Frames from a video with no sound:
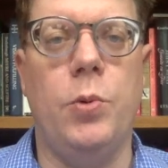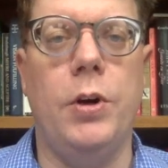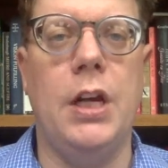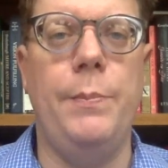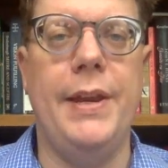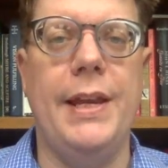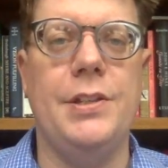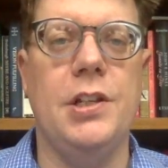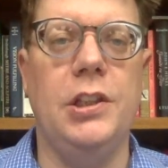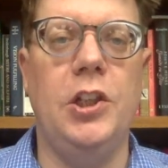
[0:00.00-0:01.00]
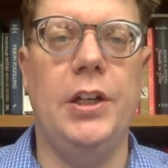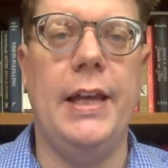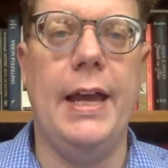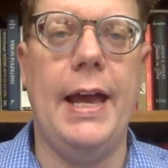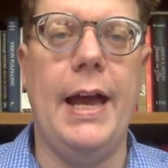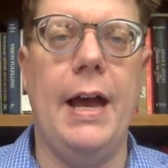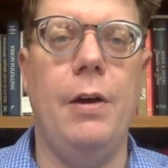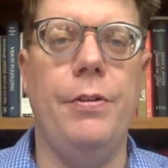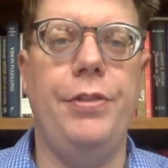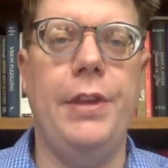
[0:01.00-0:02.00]
we're going to begin to look at
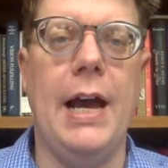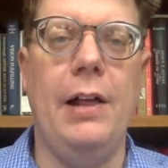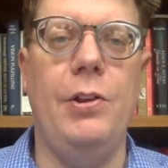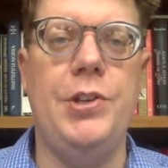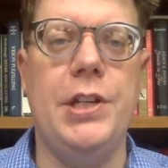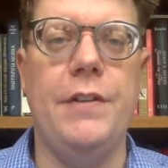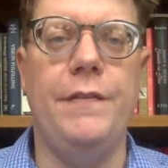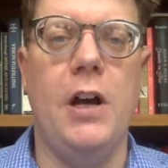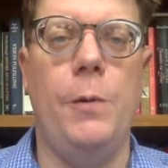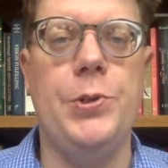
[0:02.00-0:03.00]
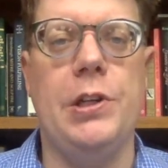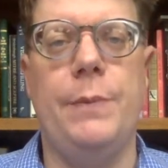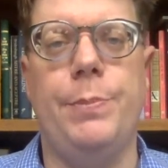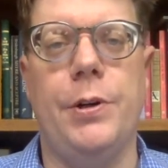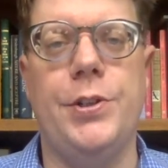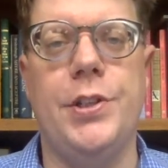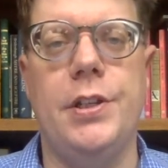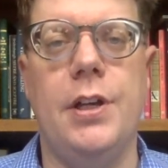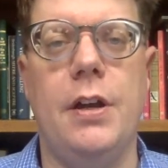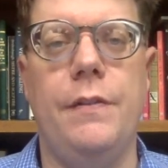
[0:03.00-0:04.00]
how theology develops around the
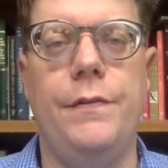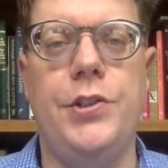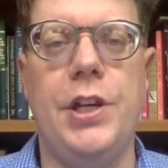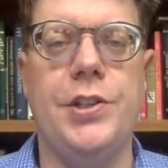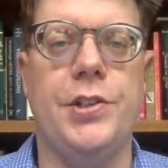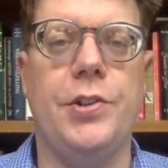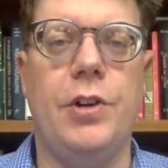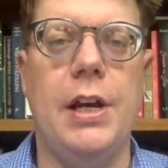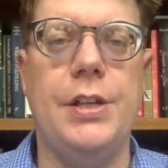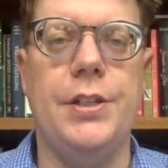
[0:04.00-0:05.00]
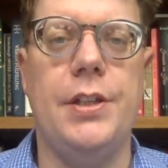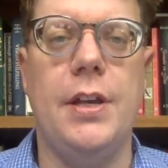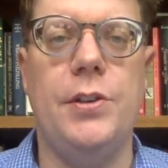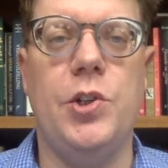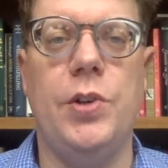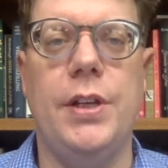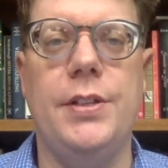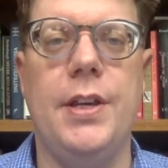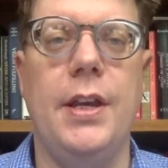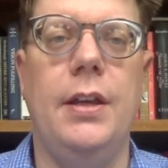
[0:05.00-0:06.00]
person of Jesus Christ and the
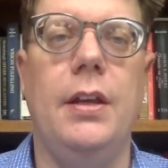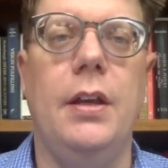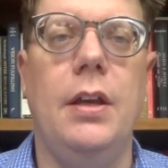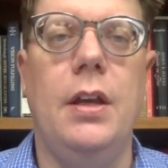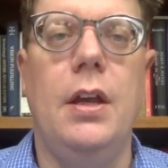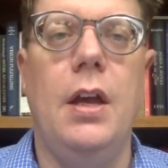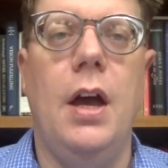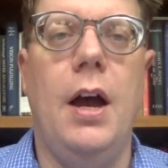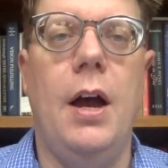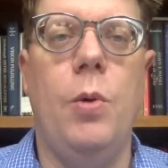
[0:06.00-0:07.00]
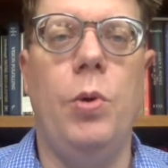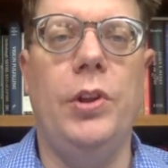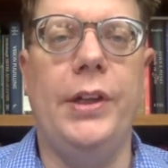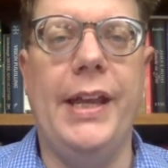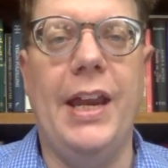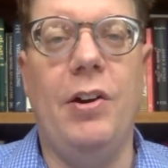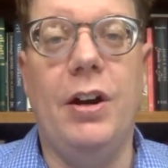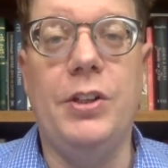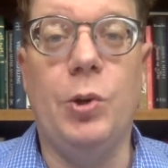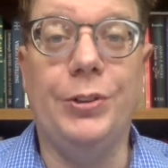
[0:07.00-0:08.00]
Trinity. We're looking here
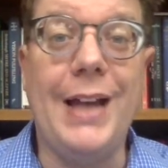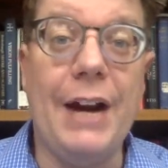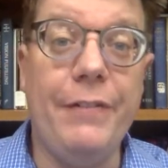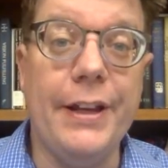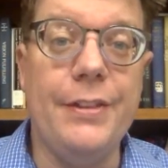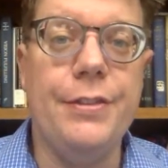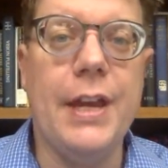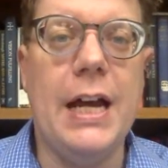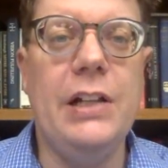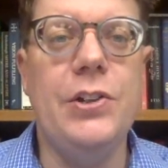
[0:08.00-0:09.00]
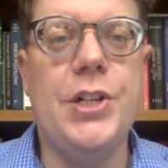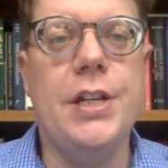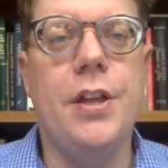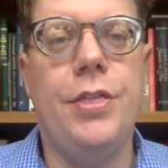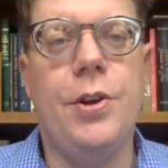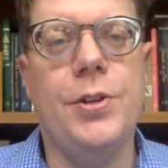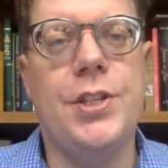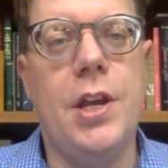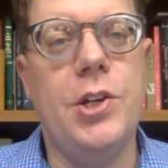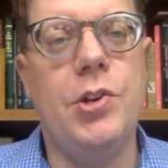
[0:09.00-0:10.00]
at North African theology in the 3rd
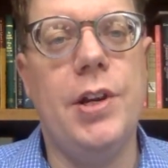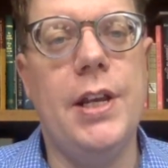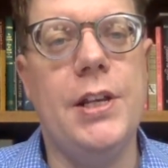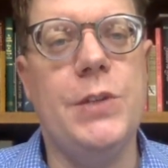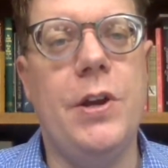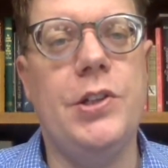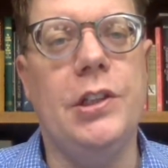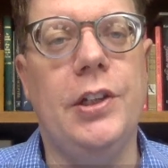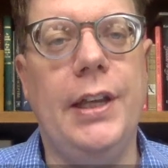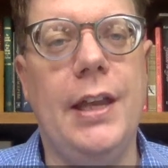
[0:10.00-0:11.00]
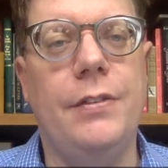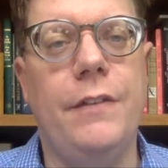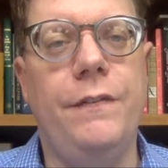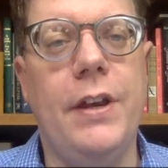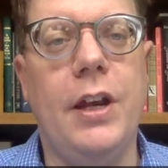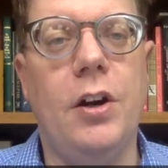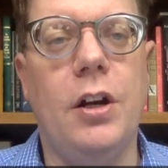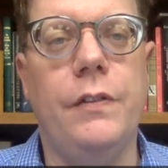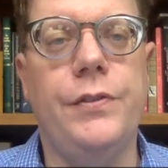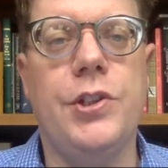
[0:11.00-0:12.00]
century, especially looking at the figure
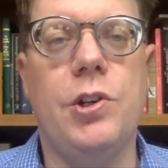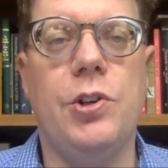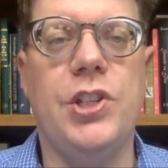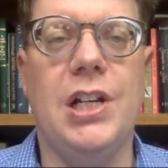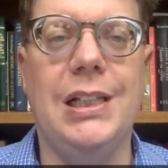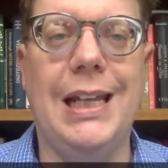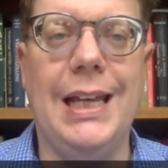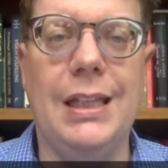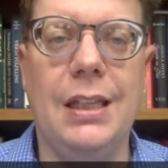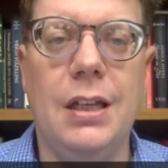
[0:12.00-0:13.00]
of Tertullian.